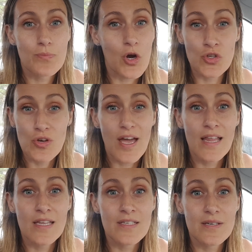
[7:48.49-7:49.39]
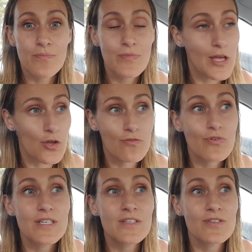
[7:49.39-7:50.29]
on your calendar that you've
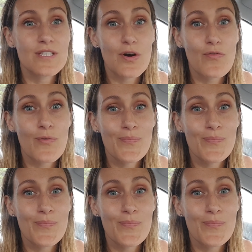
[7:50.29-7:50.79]
written yourself?